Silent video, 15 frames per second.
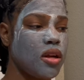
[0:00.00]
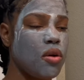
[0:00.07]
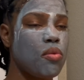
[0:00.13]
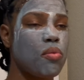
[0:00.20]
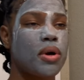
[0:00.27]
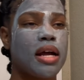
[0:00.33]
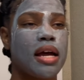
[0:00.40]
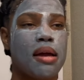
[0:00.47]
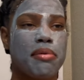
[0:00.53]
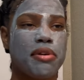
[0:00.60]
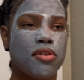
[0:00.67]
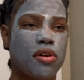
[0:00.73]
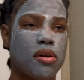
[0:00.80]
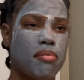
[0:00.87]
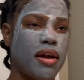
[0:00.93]
what I had been
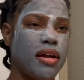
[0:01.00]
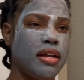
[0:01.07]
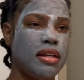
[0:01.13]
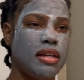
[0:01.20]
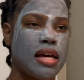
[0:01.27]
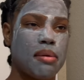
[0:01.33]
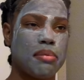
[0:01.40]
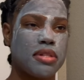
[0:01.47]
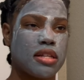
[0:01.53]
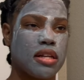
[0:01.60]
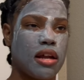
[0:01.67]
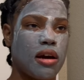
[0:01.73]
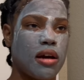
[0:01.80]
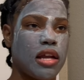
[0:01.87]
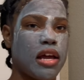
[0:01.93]
doing, my eating habits and
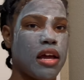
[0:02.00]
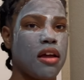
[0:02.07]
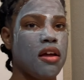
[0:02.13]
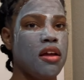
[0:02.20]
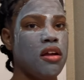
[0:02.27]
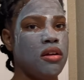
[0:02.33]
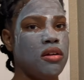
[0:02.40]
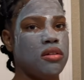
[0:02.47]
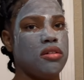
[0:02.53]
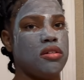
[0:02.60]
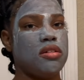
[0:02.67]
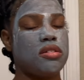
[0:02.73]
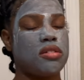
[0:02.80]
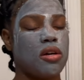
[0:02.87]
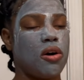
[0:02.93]
all that.
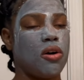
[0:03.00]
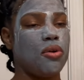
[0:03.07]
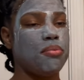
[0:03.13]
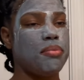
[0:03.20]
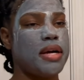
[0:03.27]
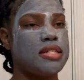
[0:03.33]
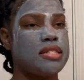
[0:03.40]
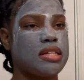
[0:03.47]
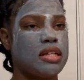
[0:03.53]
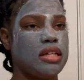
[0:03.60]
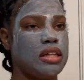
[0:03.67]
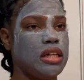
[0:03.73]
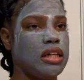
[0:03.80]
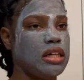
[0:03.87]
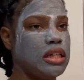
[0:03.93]
So
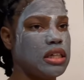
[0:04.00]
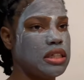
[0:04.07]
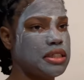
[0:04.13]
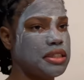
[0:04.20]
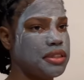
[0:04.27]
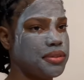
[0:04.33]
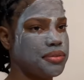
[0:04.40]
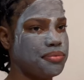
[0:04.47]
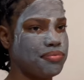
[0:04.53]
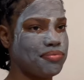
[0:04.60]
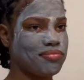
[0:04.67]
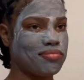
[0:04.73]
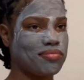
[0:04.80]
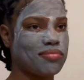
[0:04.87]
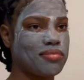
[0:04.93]
basically, um,
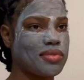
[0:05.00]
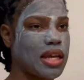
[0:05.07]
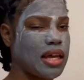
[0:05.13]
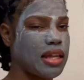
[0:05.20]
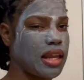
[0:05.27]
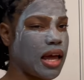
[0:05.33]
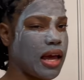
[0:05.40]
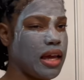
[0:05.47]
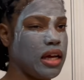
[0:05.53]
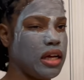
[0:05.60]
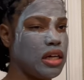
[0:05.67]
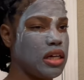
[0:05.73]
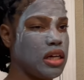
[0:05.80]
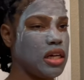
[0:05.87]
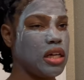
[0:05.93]
and like
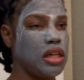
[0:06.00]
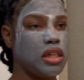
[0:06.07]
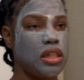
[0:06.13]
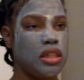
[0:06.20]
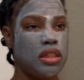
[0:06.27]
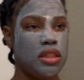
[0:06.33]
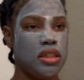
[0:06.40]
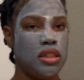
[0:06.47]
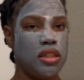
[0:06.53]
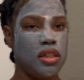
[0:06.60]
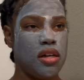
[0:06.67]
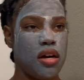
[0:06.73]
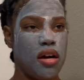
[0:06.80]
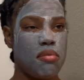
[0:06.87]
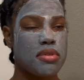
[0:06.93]

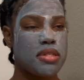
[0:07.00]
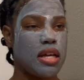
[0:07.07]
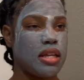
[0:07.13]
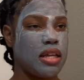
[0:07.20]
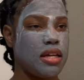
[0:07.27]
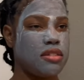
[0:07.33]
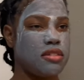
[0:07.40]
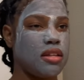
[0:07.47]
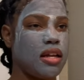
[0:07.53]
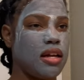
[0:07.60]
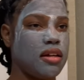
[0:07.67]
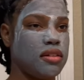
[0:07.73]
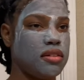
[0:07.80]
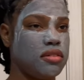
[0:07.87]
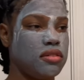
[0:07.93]
I'm gonna say late
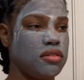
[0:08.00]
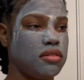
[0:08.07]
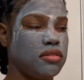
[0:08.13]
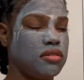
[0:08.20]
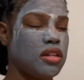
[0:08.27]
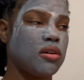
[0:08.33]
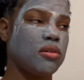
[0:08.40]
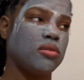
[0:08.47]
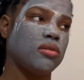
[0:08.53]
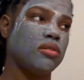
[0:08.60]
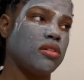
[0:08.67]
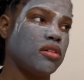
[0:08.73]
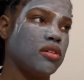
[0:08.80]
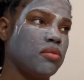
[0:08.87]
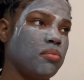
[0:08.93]
July, no,
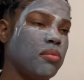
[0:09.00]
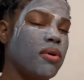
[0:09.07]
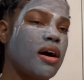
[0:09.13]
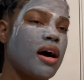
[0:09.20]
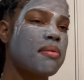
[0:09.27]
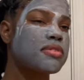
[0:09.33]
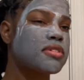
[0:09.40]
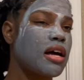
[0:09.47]
well I was